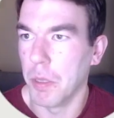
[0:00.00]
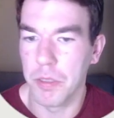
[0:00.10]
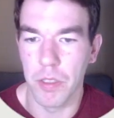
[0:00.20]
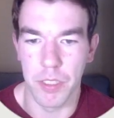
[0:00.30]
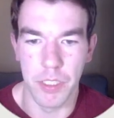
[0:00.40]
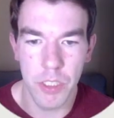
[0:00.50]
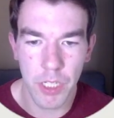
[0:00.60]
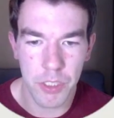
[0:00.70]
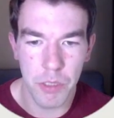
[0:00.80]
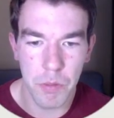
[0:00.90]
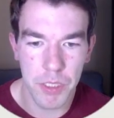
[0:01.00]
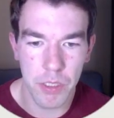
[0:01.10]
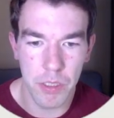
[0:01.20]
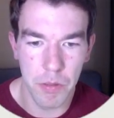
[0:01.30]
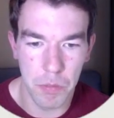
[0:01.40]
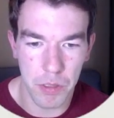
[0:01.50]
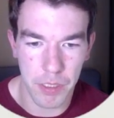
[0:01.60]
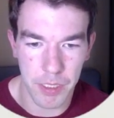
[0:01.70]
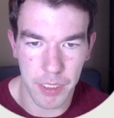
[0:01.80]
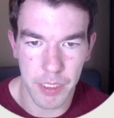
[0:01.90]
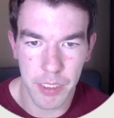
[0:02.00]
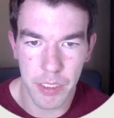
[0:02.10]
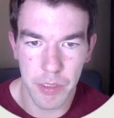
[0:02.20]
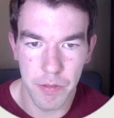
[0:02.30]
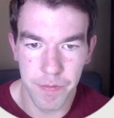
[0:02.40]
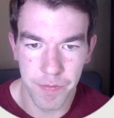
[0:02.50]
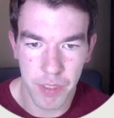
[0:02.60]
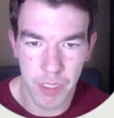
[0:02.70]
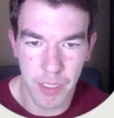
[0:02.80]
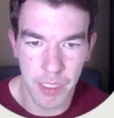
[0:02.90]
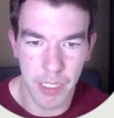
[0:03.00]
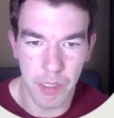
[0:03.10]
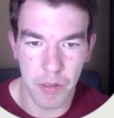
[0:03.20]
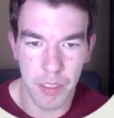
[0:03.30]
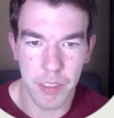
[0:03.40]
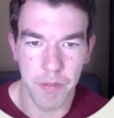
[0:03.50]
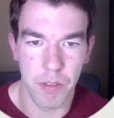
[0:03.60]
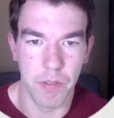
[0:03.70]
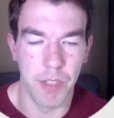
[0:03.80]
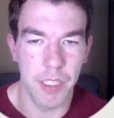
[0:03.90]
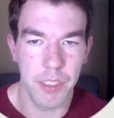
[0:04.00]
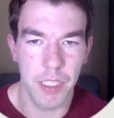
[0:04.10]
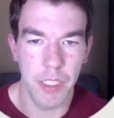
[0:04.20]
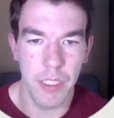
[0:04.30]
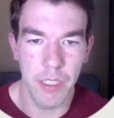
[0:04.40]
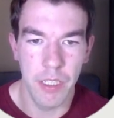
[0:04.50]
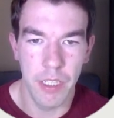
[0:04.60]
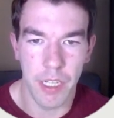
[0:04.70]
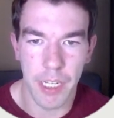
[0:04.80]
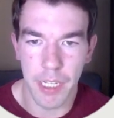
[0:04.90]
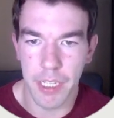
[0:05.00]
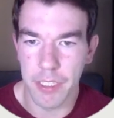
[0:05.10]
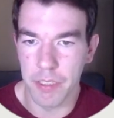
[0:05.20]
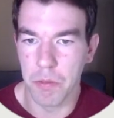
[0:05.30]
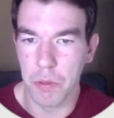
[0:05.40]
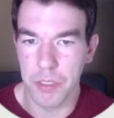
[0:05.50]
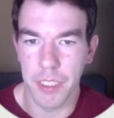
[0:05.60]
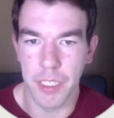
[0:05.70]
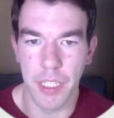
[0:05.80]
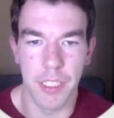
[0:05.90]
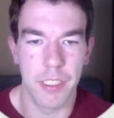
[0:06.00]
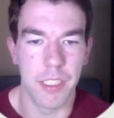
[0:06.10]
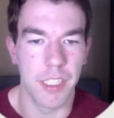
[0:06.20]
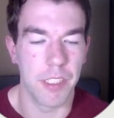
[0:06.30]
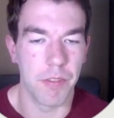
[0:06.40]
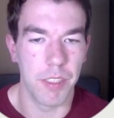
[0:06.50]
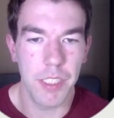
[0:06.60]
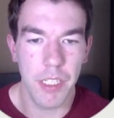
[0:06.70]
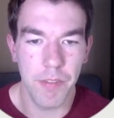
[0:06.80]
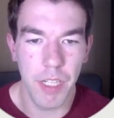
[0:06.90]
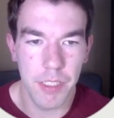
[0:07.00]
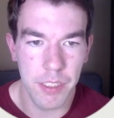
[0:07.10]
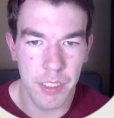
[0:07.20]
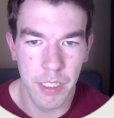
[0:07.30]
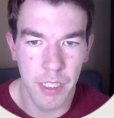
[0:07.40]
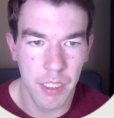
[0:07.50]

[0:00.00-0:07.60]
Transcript: posthog ingestion wizard, we'll click continue, it'll listen for events here, and we'll see that it successfully sent events.